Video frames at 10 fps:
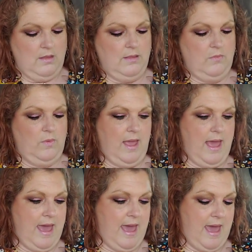Then we
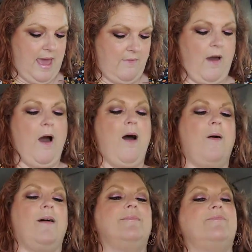have,
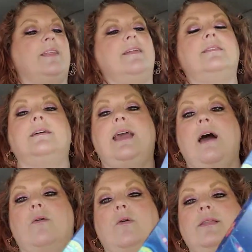oh, look
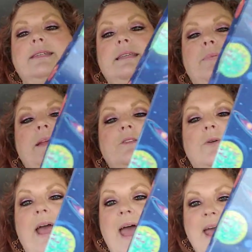how, this is a pencil
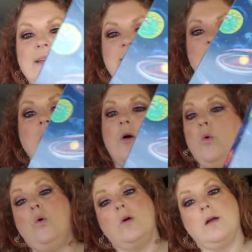case
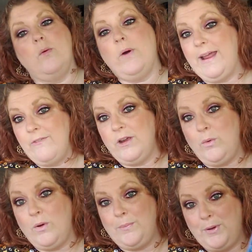or a whatever you
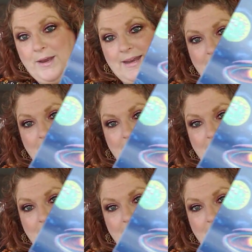want to put in